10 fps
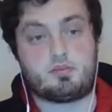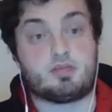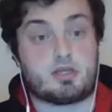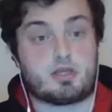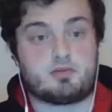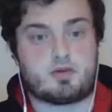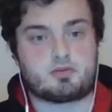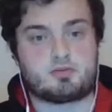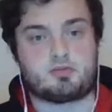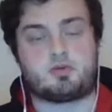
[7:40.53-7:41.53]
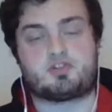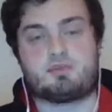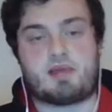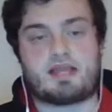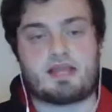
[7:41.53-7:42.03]
Euros, towards
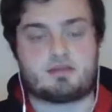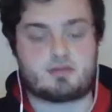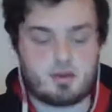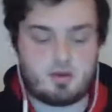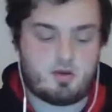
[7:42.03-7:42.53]
the back end.